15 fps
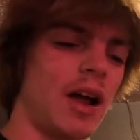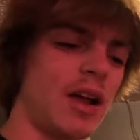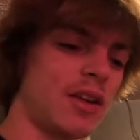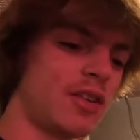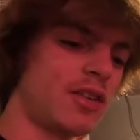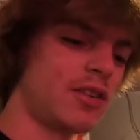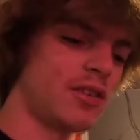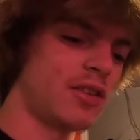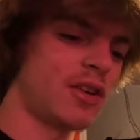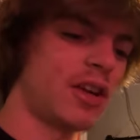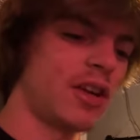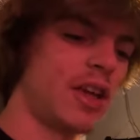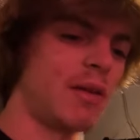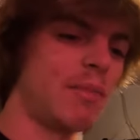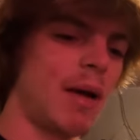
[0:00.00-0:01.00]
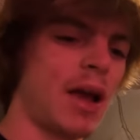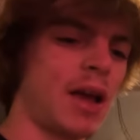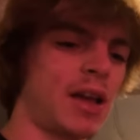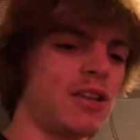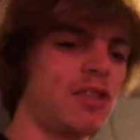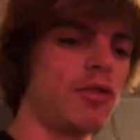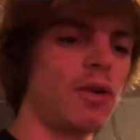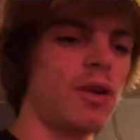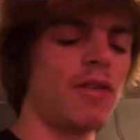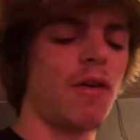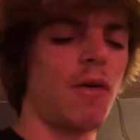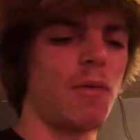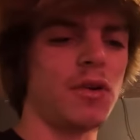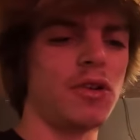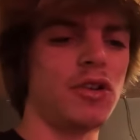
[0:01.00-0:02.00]
I still could get back into it
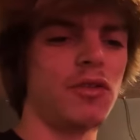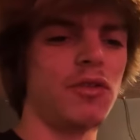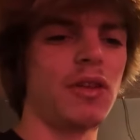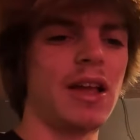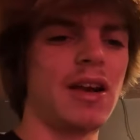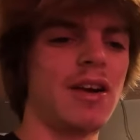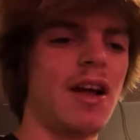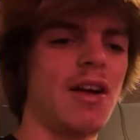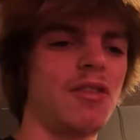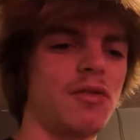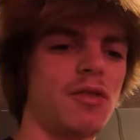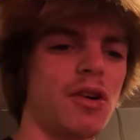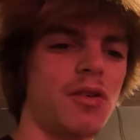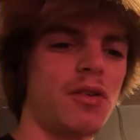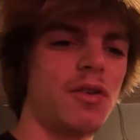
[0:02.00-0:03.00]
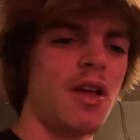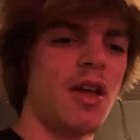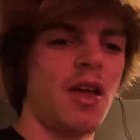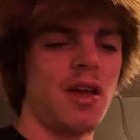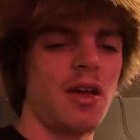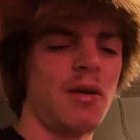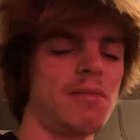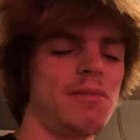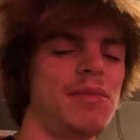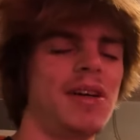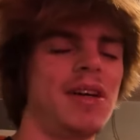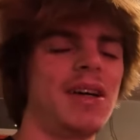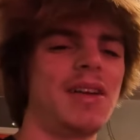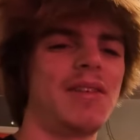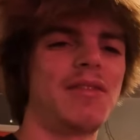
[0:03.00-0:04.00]
if I want to later down the road,
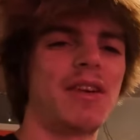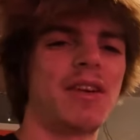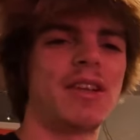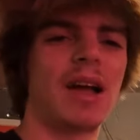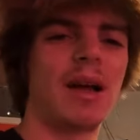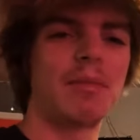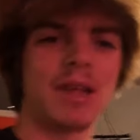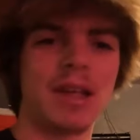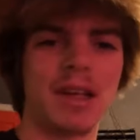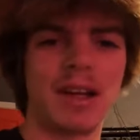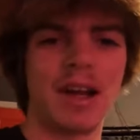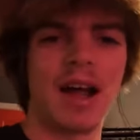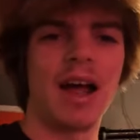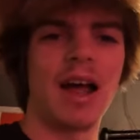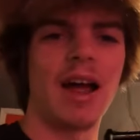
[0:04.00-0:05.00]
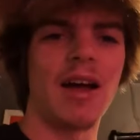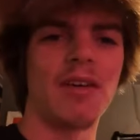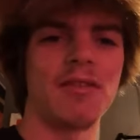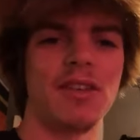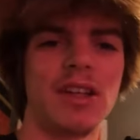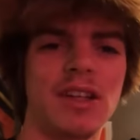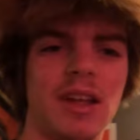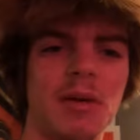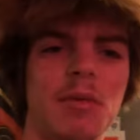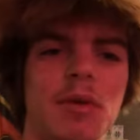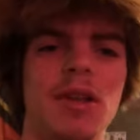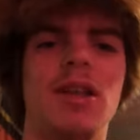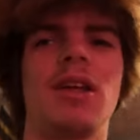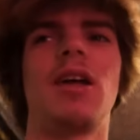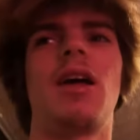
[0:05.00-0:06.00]
but for the time being, I have
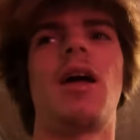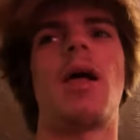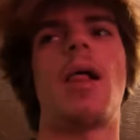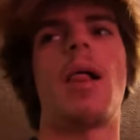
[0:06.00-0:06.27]
disabled it.